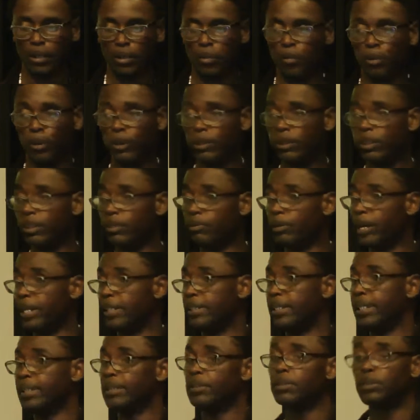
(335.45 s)
the person
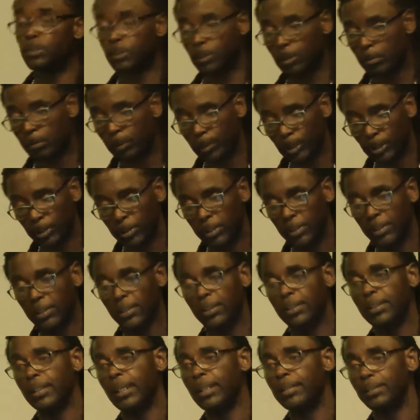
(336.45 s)
right next to you, or the person who's
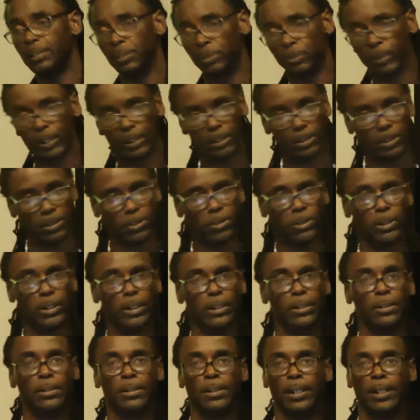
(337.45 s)
in the same situation you're in.